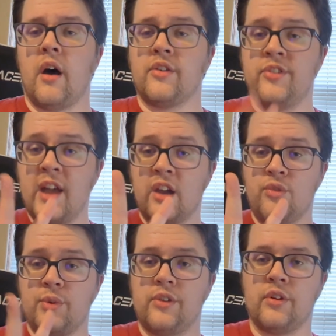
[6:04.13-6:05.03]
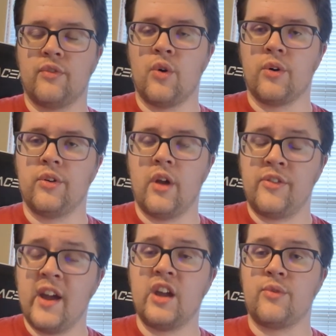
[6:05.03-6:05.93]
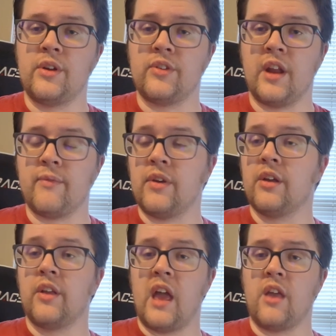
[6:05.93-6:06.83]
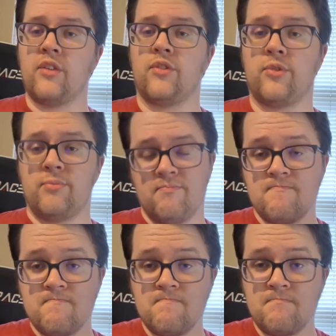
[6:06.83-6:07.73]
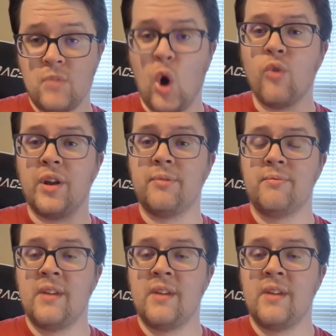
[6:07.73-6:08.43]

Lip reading: A second reason I feel is COVID.